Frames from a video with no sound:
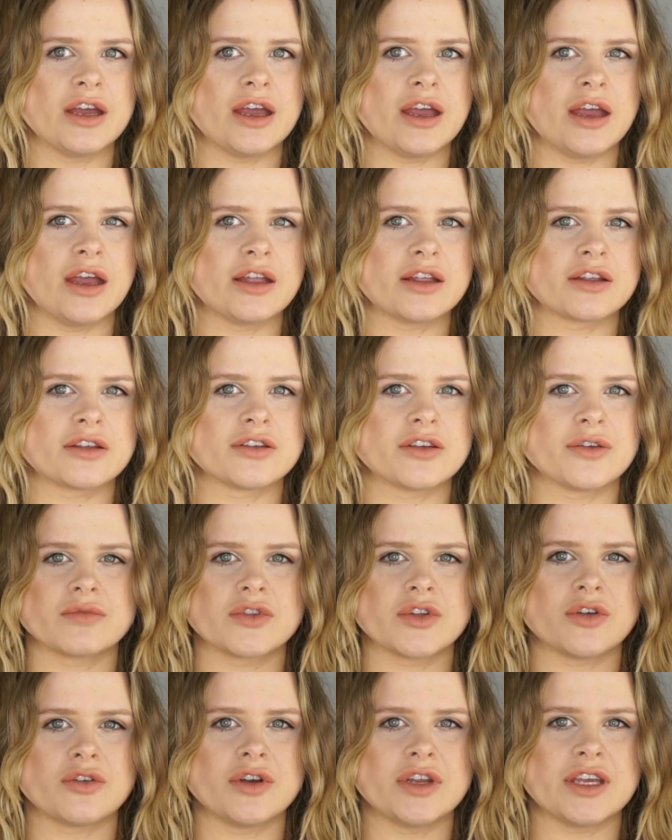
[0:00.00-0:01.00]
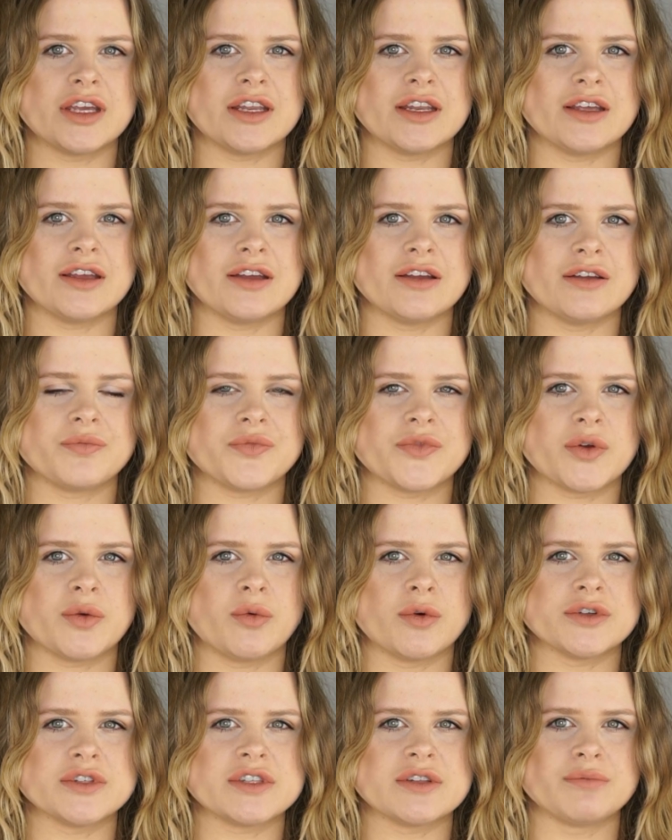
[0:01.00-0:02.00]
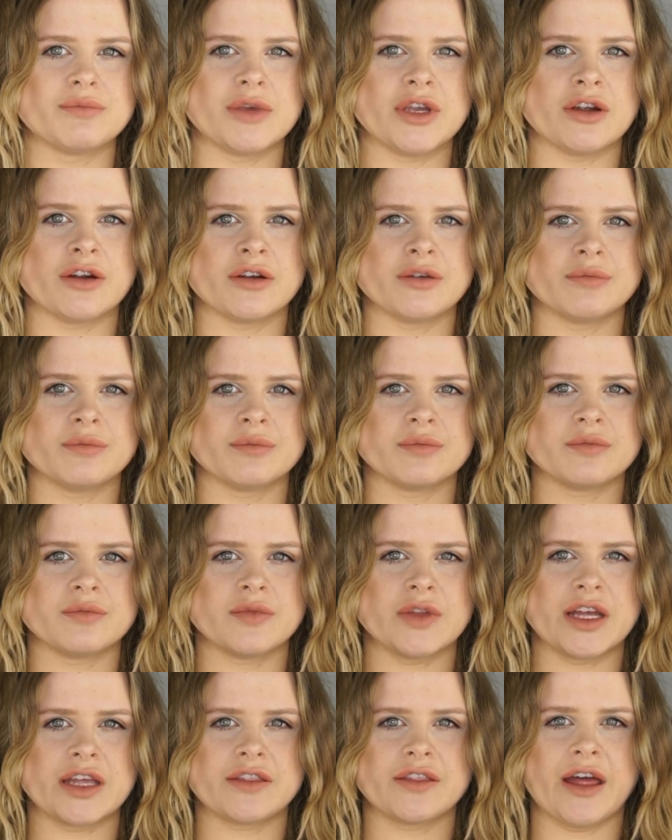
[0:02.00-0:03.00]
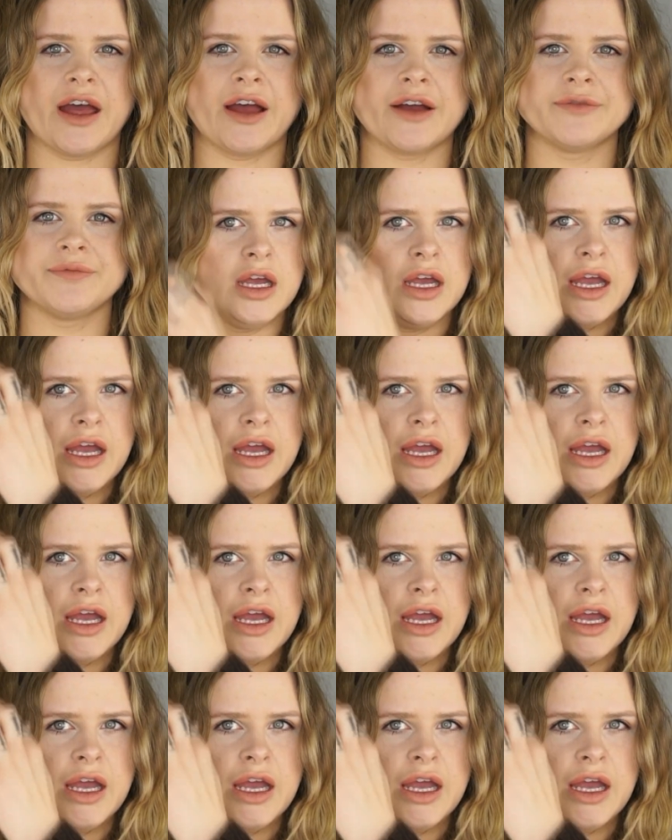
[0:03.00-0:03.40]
and turning it towards the mirror like that.